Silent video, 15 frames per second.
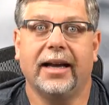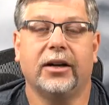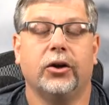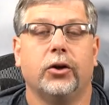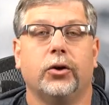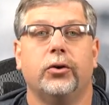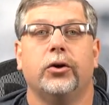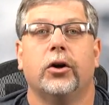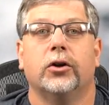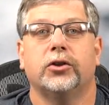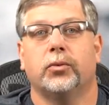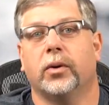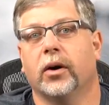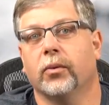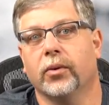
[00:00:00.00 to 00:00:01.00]
And who
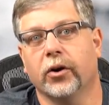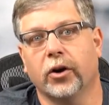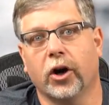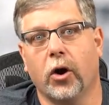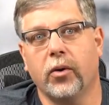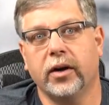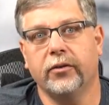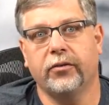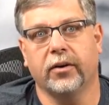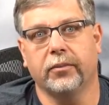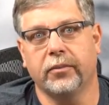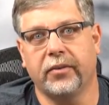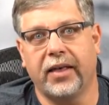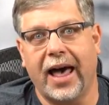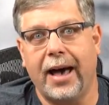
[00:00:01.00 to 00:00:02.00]
knows where we're going
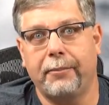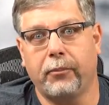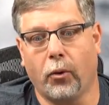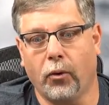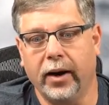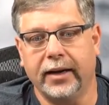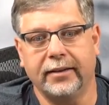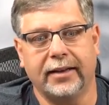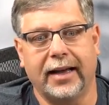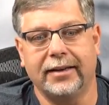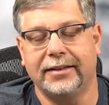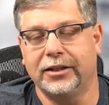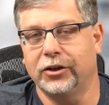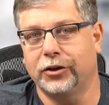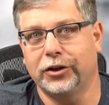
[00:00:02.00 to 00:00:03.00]
from that point.
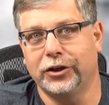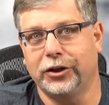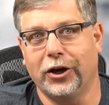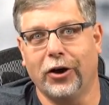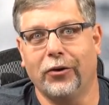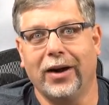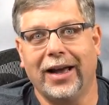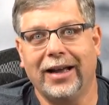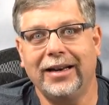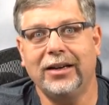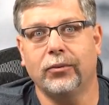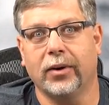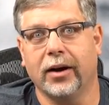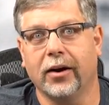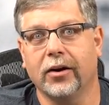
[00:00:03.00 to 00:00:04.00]
That deer could go
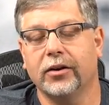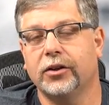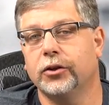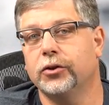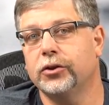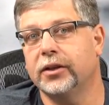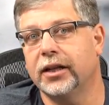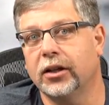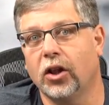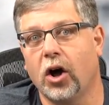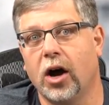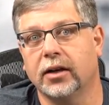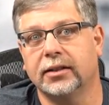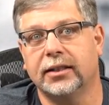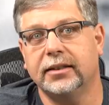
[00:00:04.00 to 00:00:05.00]
anywhere, usually a
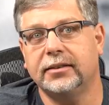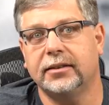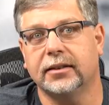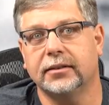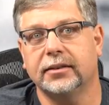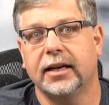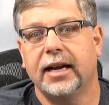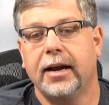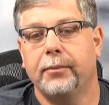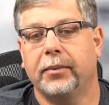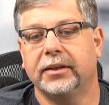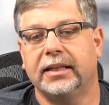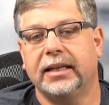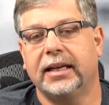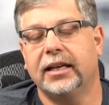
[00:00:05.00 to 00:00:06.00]
long distance.
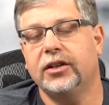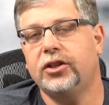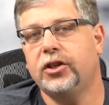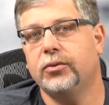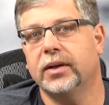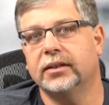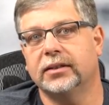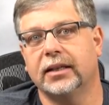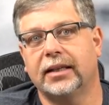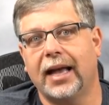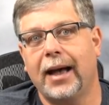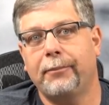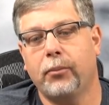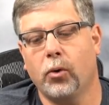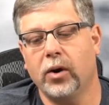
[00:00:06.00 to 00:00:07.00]
But the issue is at
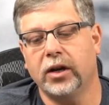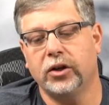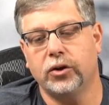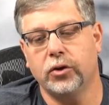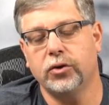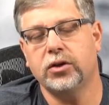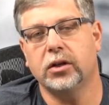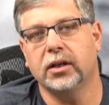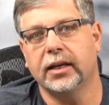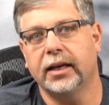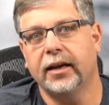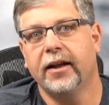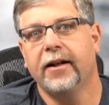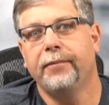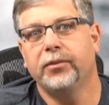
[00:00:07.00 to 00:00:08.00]
that point,
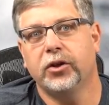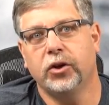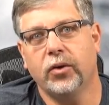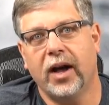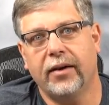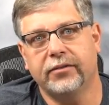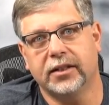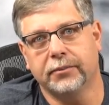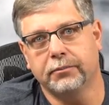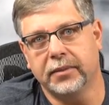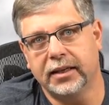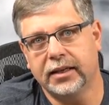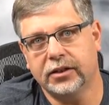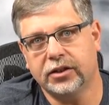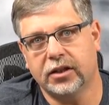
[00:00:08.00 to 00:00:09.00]
usually you have
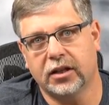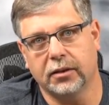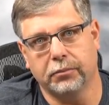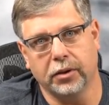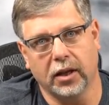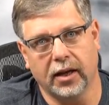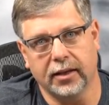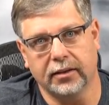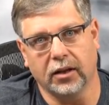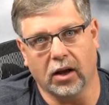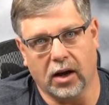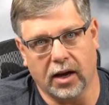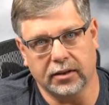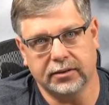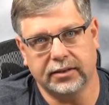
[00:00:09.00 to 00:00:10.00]
diminished the blood
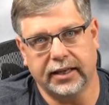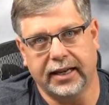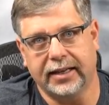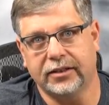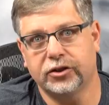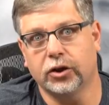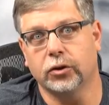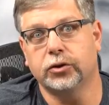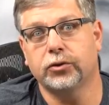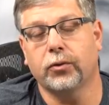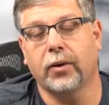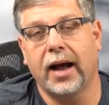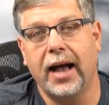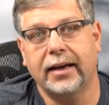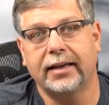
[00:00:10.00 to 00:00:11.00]
loss. And so
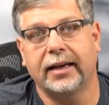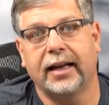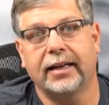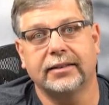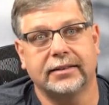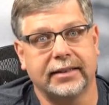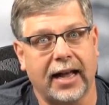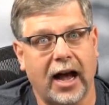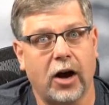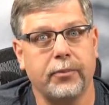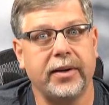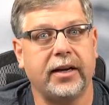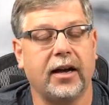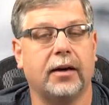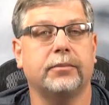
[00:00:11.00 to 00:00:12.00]
tracking has now
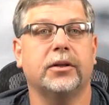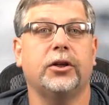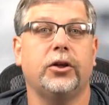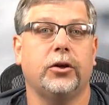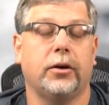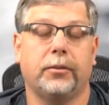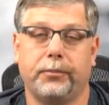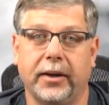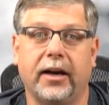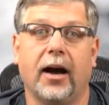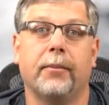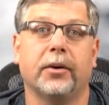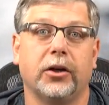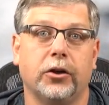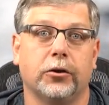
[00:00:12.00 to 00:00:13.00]
become, to,
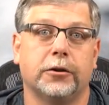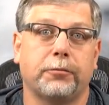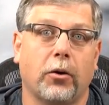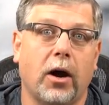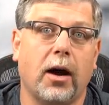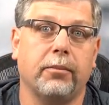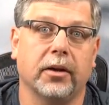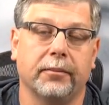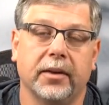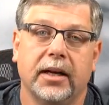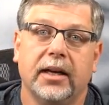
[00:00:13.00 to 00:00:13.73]
become a huge problem.